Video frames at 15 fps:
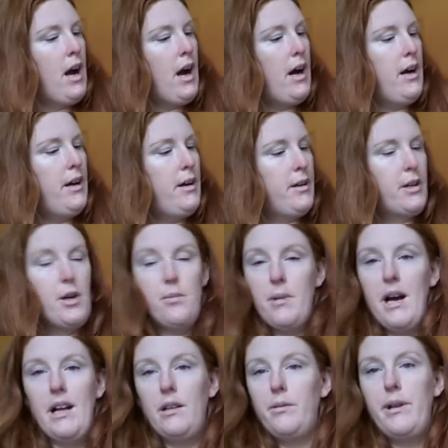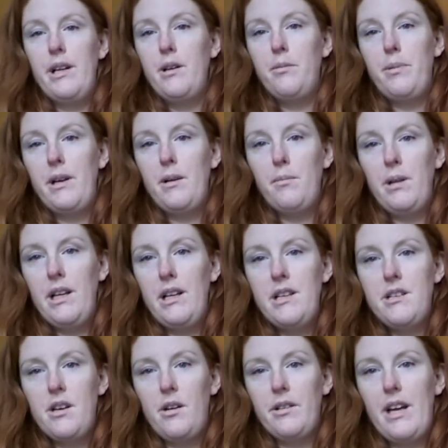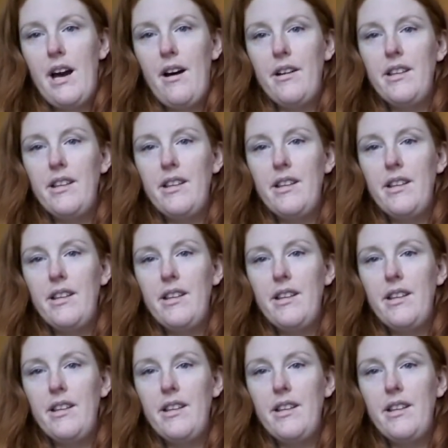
come Halloween it will be completely sold out.